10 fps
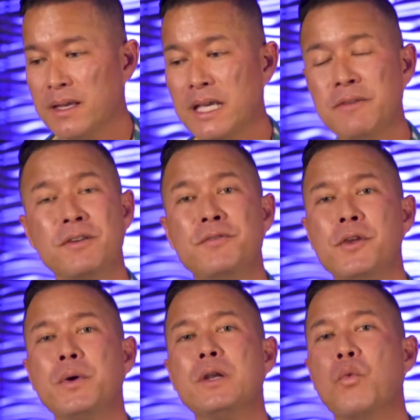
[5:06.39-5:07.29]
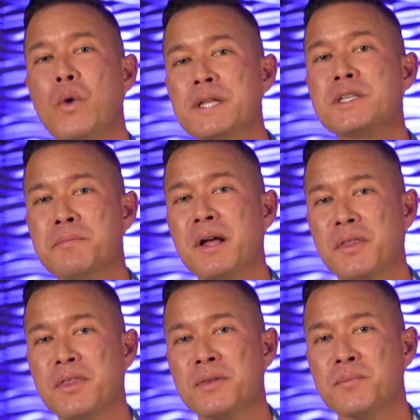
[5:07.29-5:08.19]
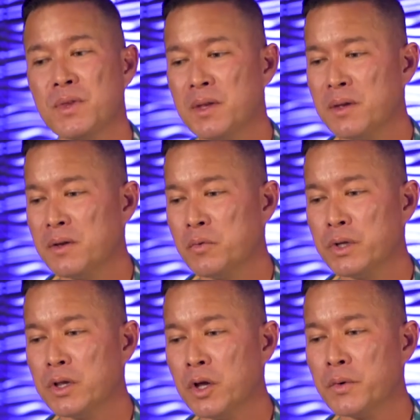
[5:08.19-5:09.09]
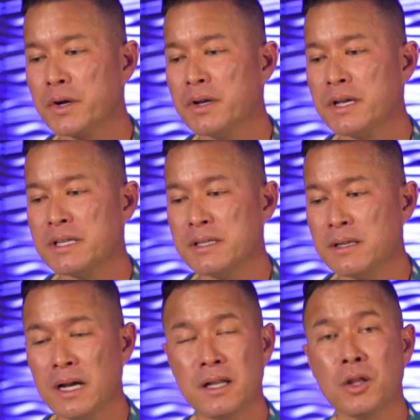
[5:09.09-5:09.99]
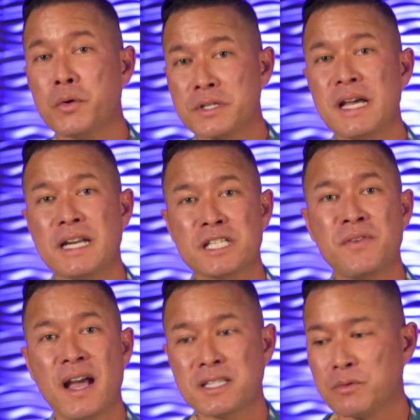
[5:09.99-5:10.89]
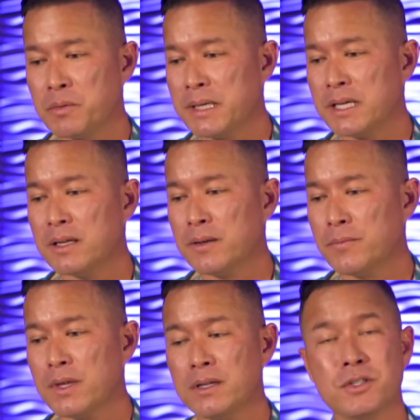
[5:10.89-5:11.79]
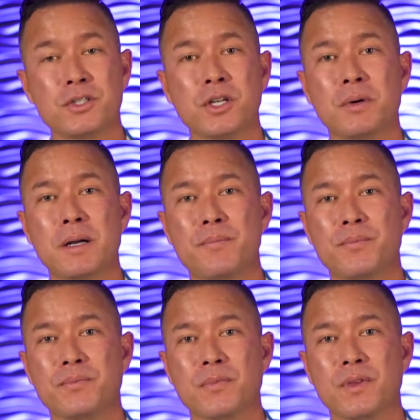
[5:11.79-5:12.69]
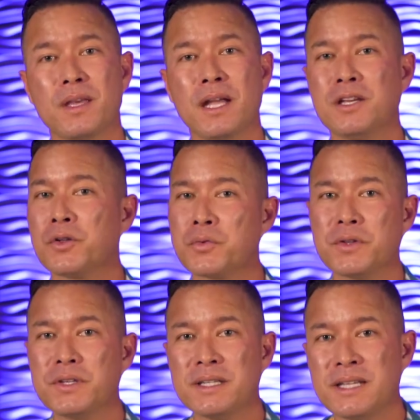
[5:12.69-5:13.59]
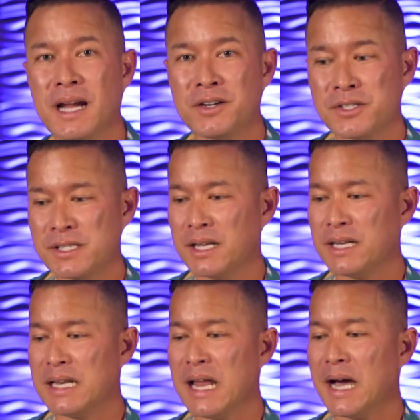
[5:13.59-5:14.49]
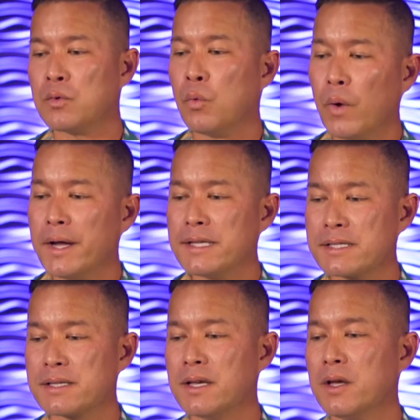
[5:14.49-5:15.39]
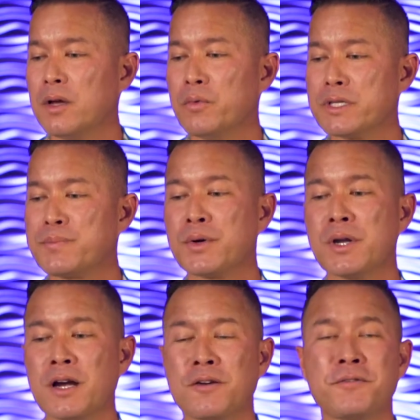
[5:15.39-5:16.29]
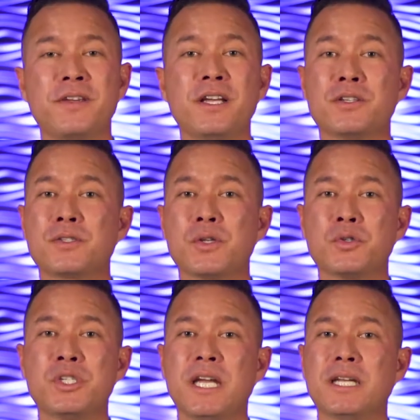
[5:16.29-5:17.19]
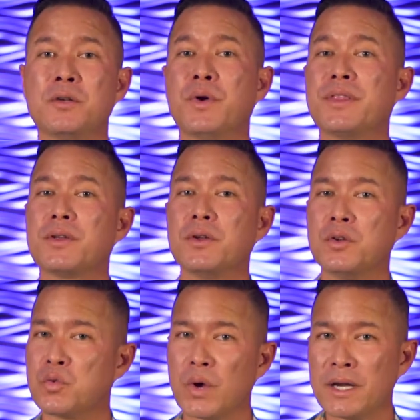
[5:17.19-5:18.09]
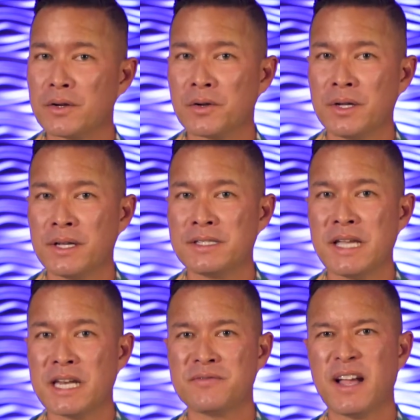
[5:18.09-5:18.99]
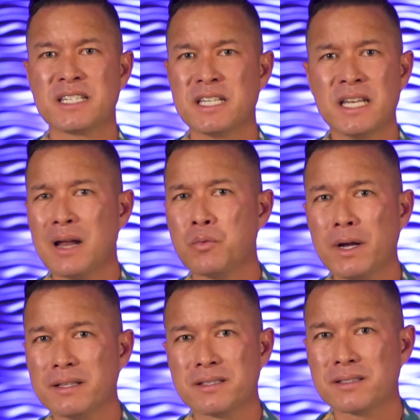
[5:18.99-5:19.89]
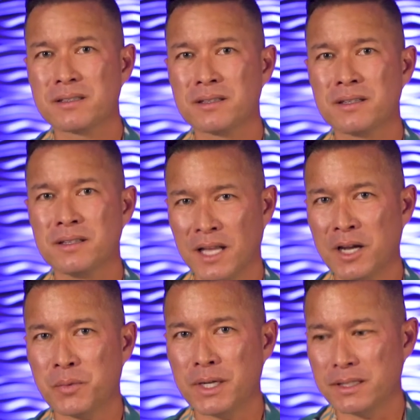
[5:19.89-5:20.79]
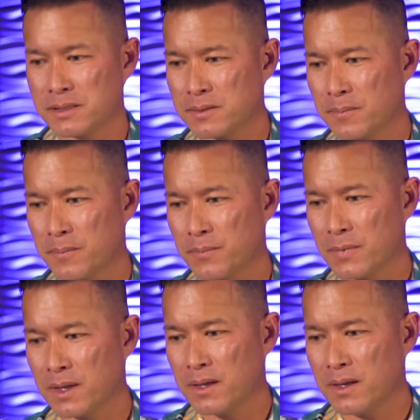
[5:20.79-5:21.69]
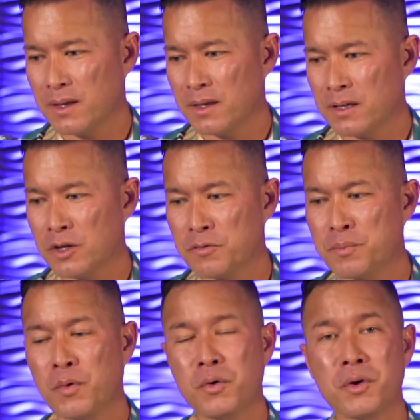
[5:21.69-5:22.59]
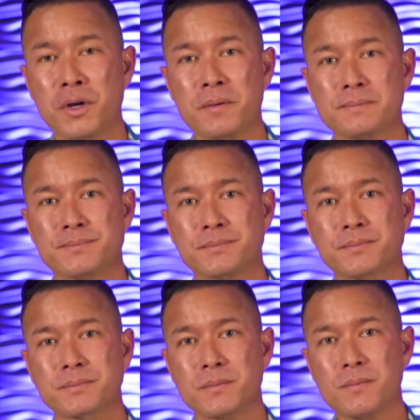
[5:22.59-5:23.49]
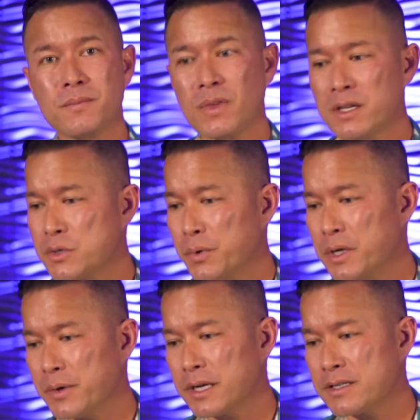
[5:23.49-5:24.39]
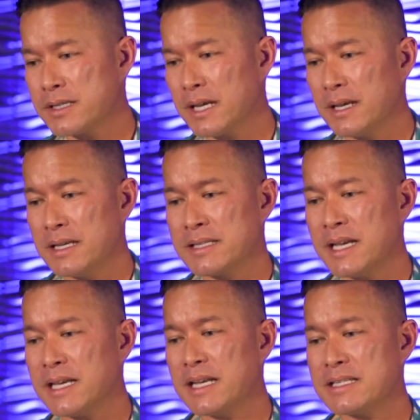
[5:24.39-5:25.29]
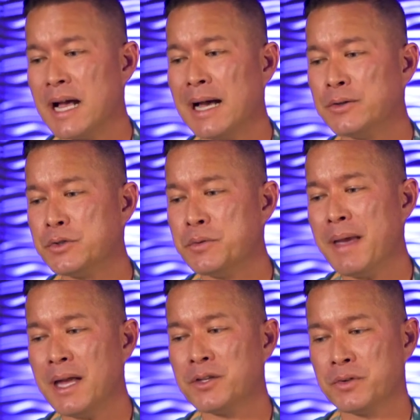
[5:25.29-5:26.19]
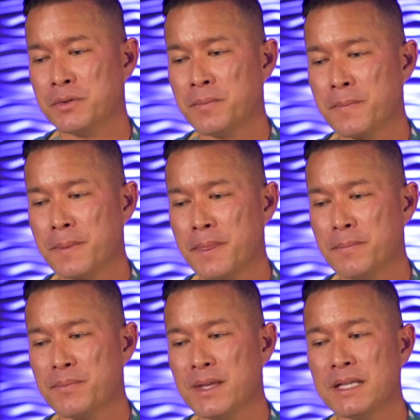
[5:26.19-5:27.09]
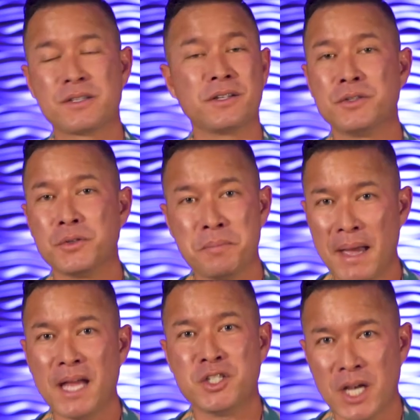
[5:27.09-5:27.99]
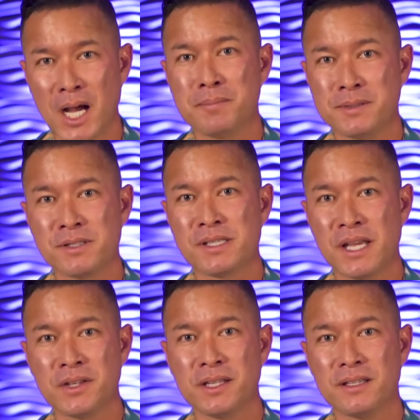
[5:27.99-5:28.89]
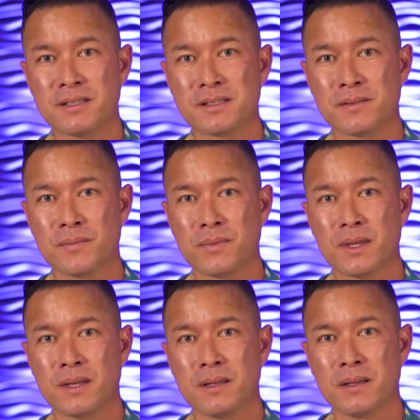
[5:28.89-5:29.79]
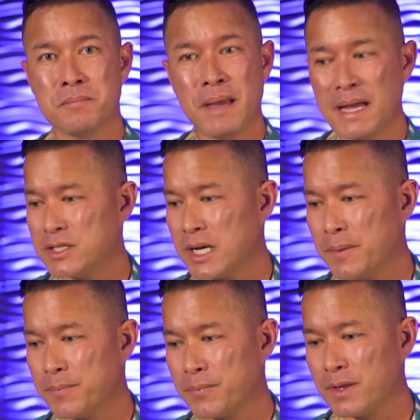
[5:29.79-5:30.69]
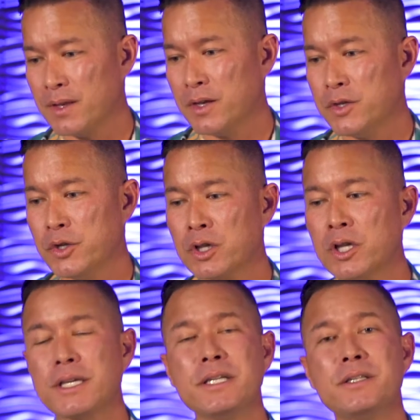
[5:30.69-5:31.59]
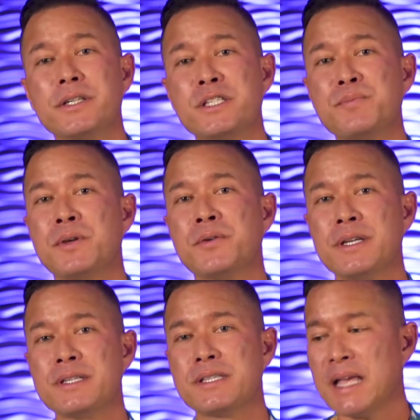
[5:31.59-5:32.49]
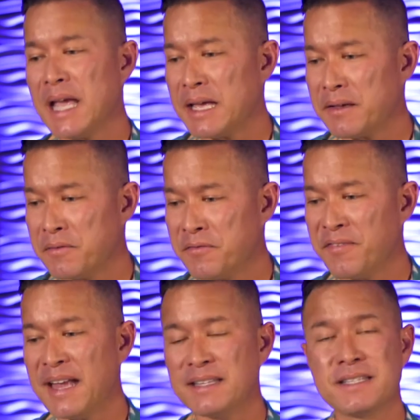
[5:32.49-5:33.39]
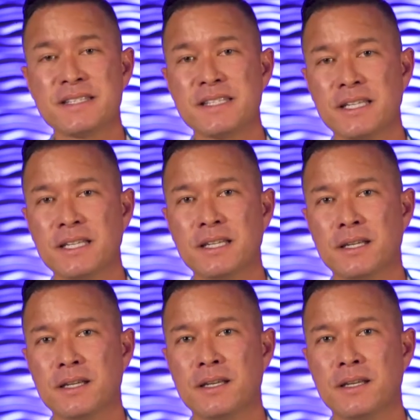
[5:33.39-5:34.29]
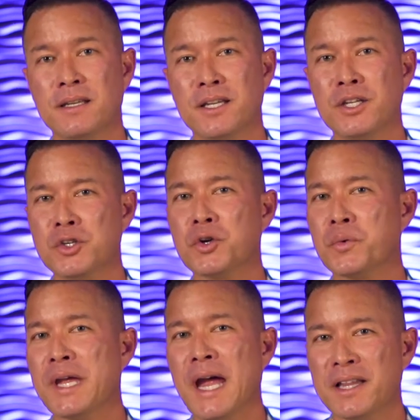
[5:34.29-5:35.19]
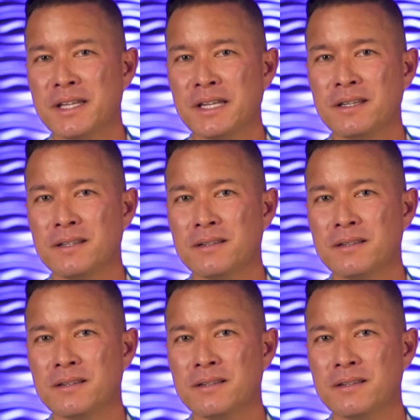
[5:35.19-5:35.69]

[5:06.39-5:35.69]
Even viewing once a month would lower, lower satisfaction would begin to show up. And you know, throughout the entire study, not once was pornography associated with greater satisfaction. Not once. Not once. You know, if porn, this is what he went on to say, is taken as a how-to manual, it's going to do a bad job, to say the least. Bad job. You're looking to experience a fantasy in your reality.